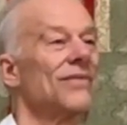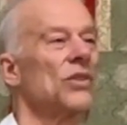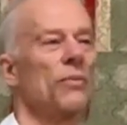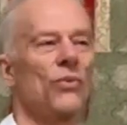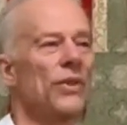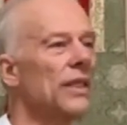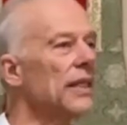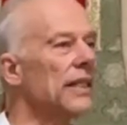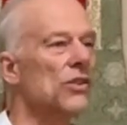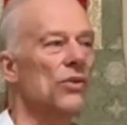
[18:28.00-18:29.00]
Some
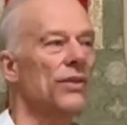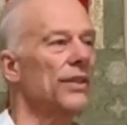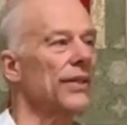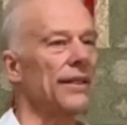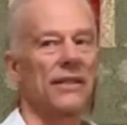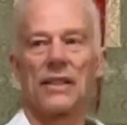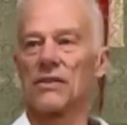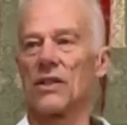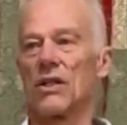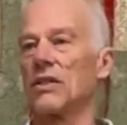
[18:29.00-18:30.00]
really extraordinary
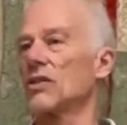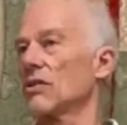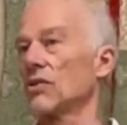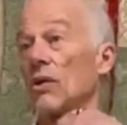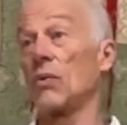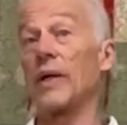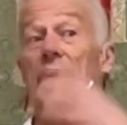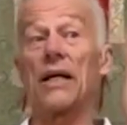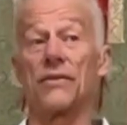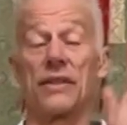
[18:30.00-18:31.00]
things that aren't just so way
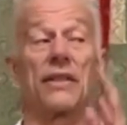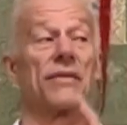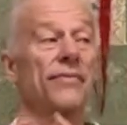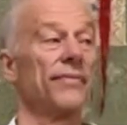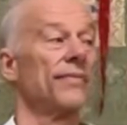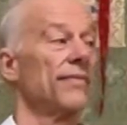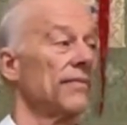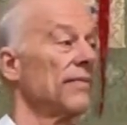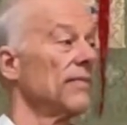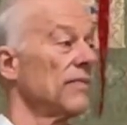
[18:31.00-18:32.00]
out there.
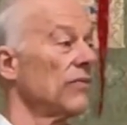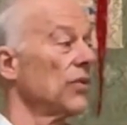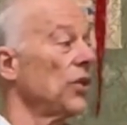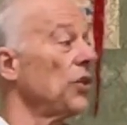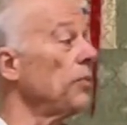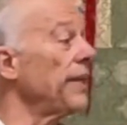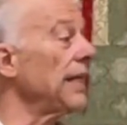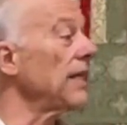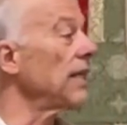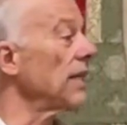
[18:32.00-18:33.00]
You
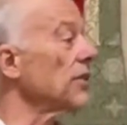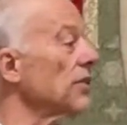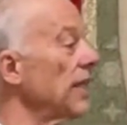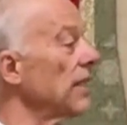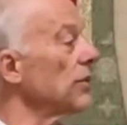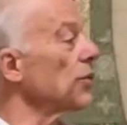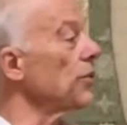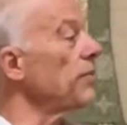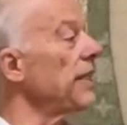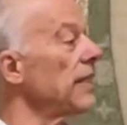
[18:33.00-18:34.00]
begin to understand the
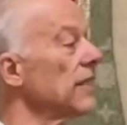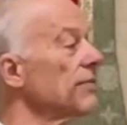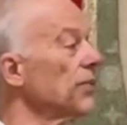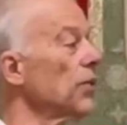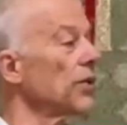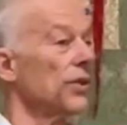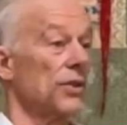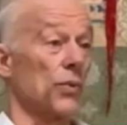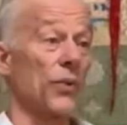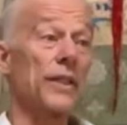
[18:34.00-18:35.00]
true meaning of
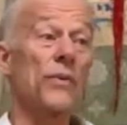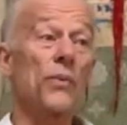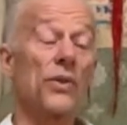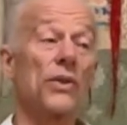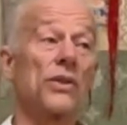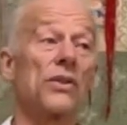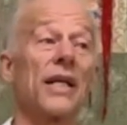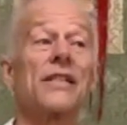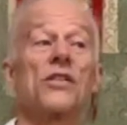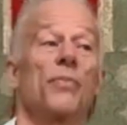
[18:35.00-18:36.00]
words, written words
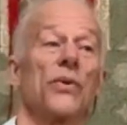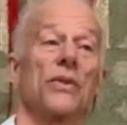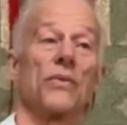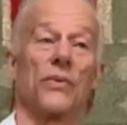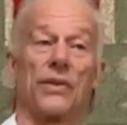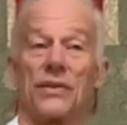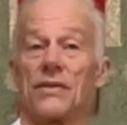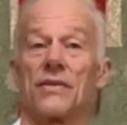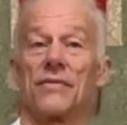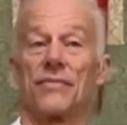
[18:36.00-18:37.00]
and spoken words.